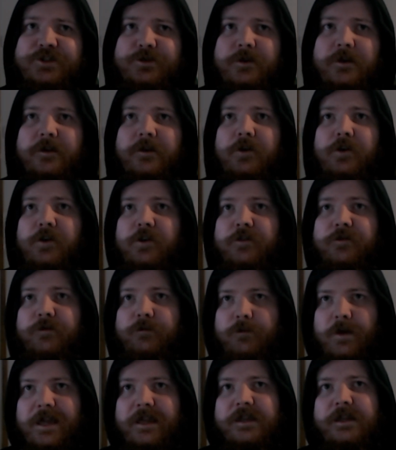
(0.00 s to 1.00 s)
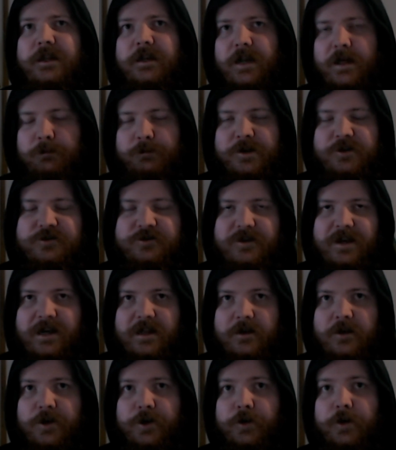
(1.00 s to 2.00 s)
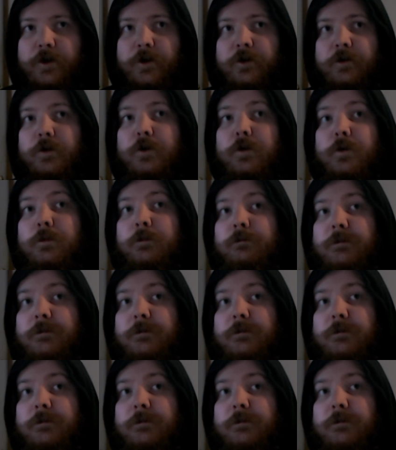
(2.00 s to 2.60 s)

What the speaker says: one of making a pixel art logo or